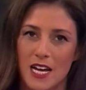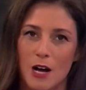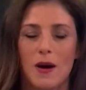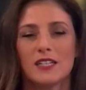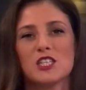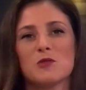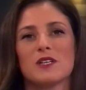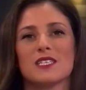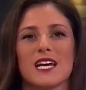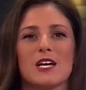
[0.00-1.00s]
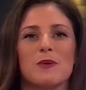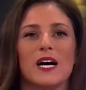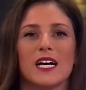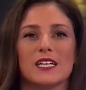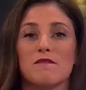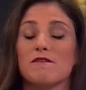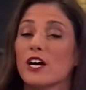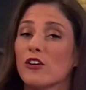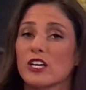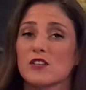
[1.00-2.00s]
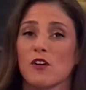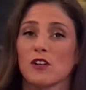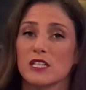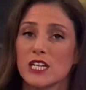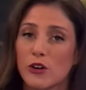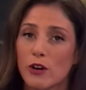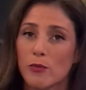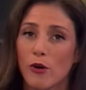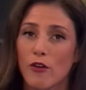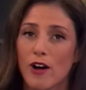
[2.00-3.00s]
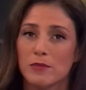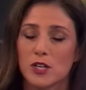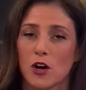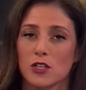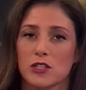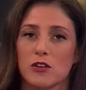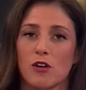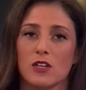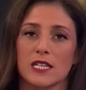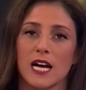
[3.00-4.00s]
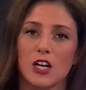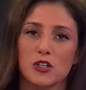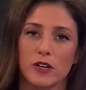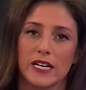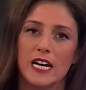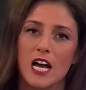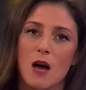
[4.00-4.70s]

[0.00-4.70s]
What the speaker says: Now, participants take part in various volunteering programs across the country